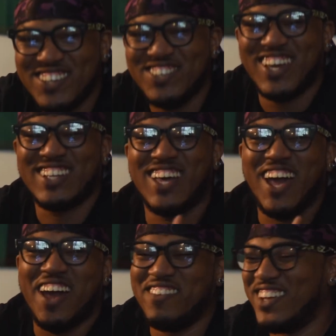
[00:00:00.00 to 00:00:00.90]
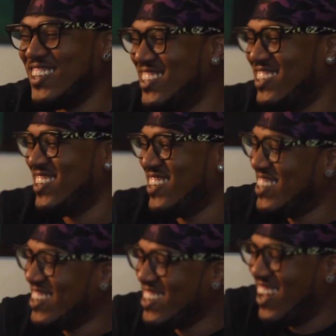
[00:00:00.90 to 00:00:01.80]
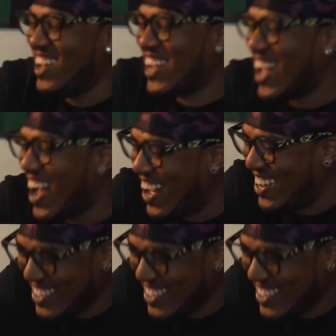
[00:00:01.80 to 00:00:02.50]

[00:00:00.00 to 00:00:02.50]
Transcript: get to heaven. God